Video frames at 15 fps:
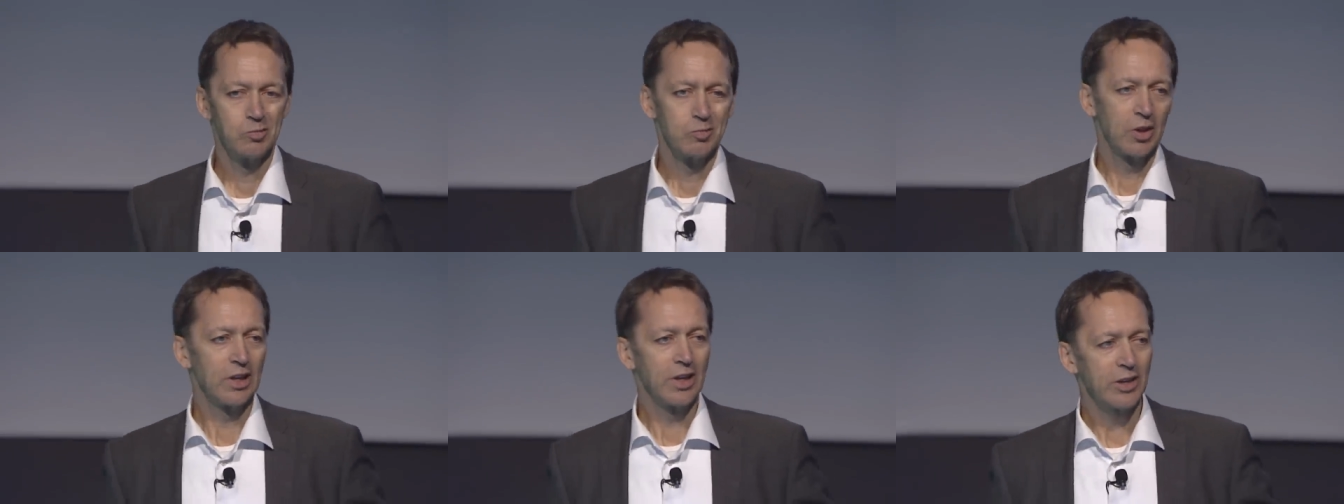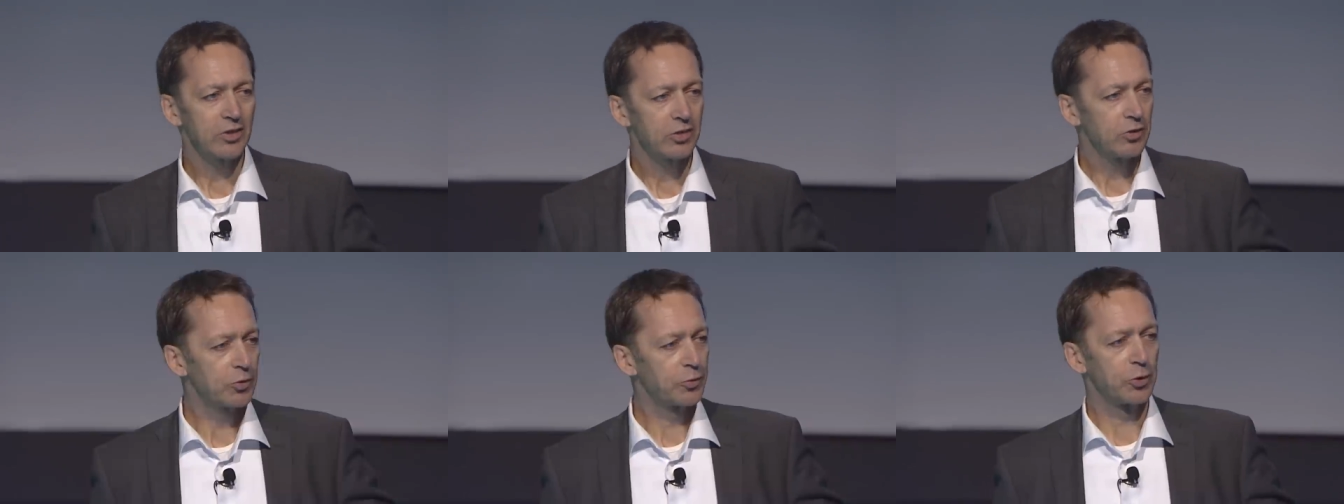a
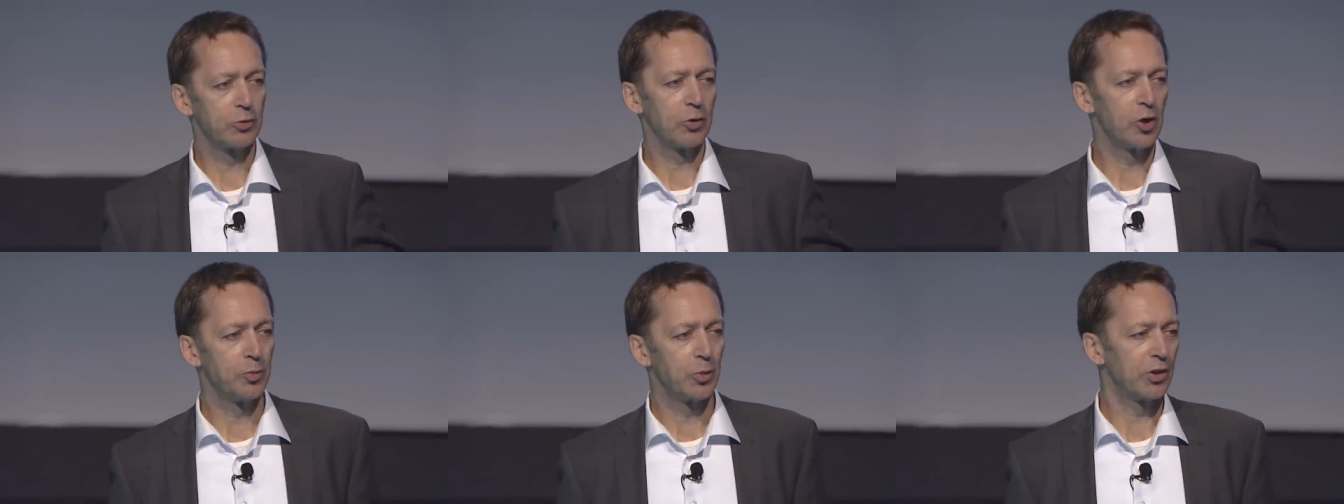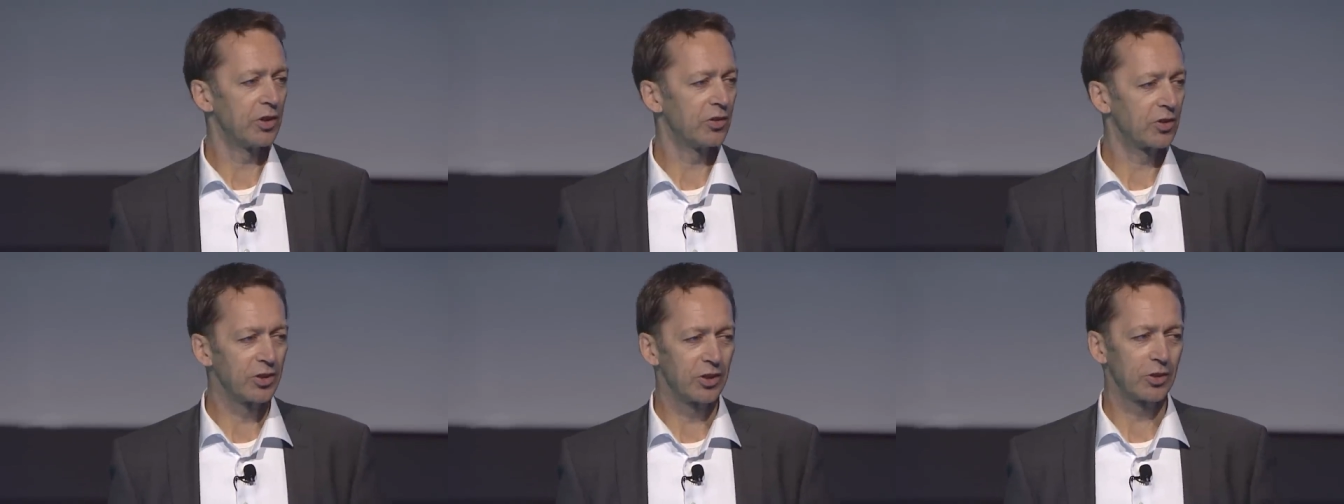license for a robot
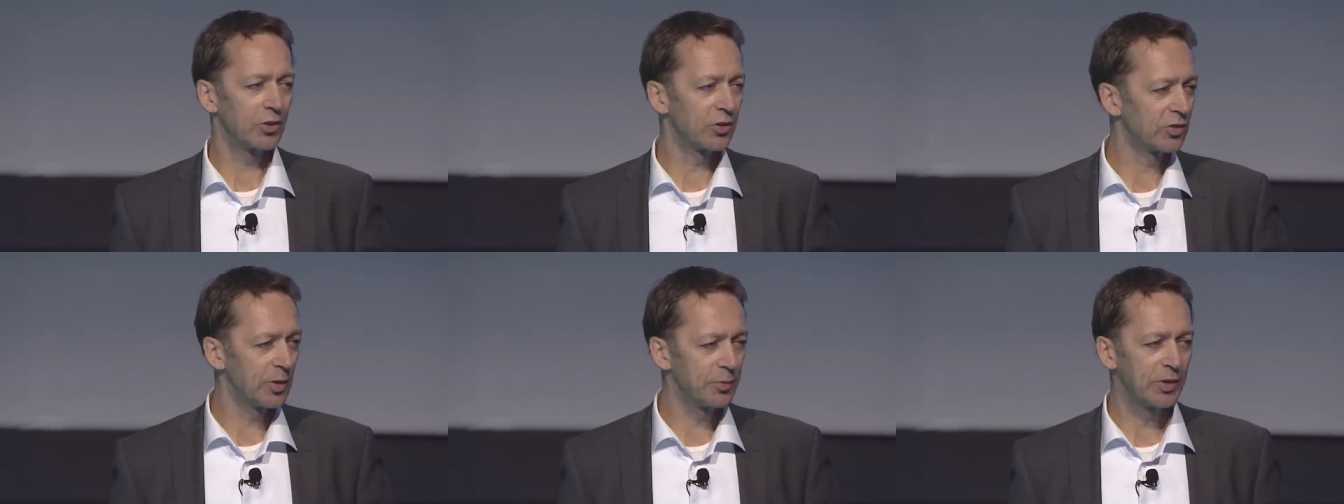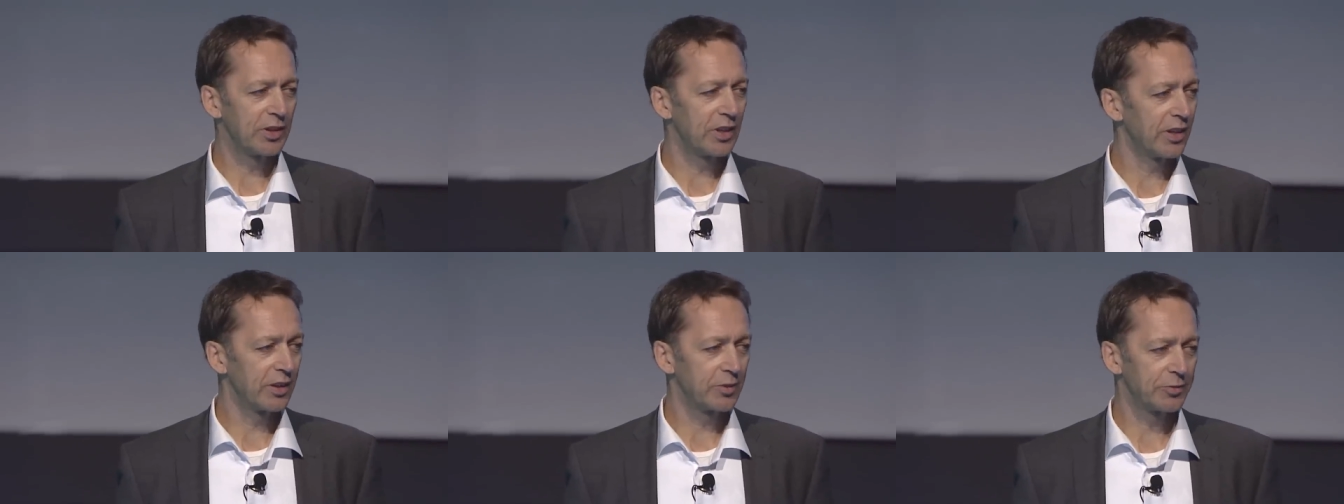is going to cost something
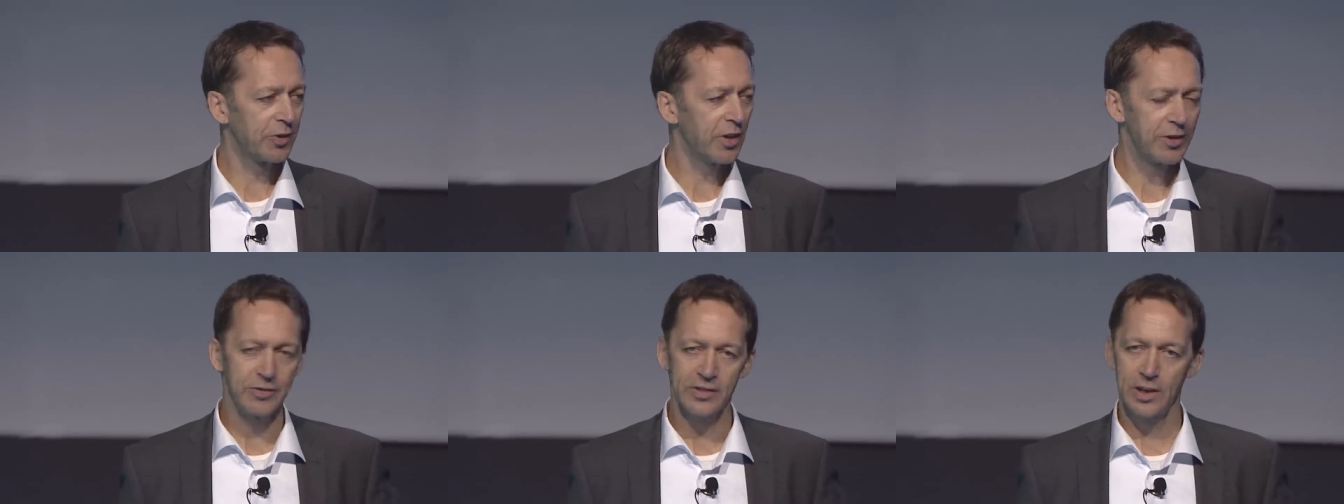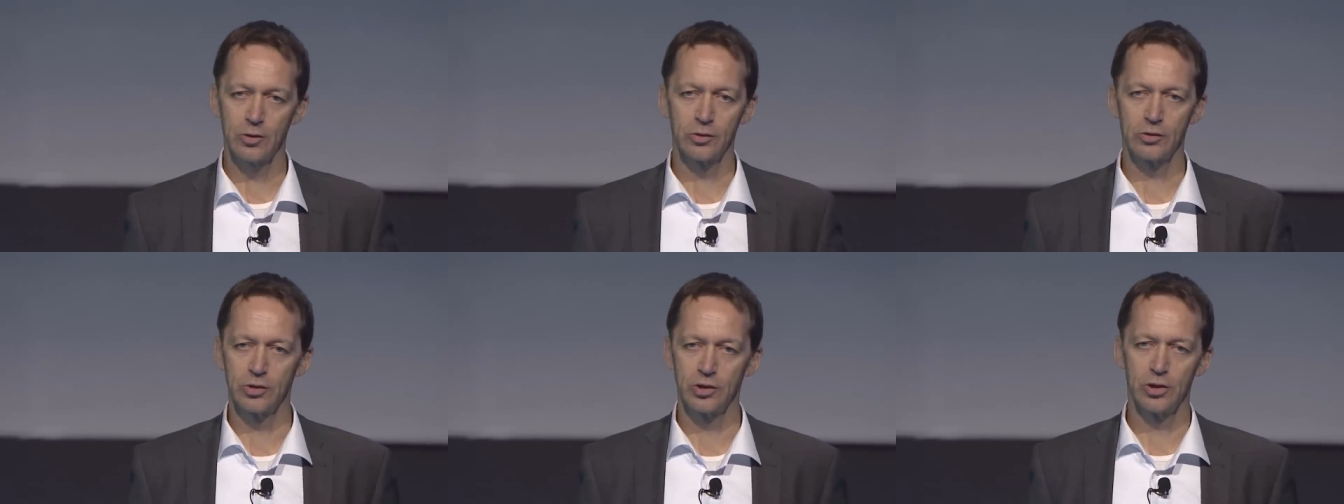like
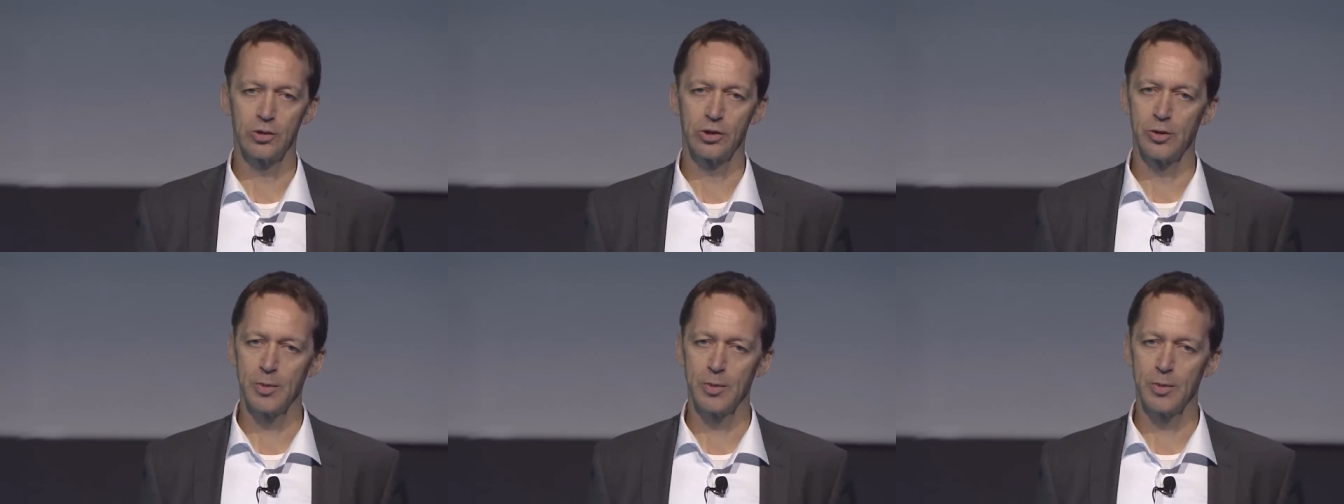5,000 euro,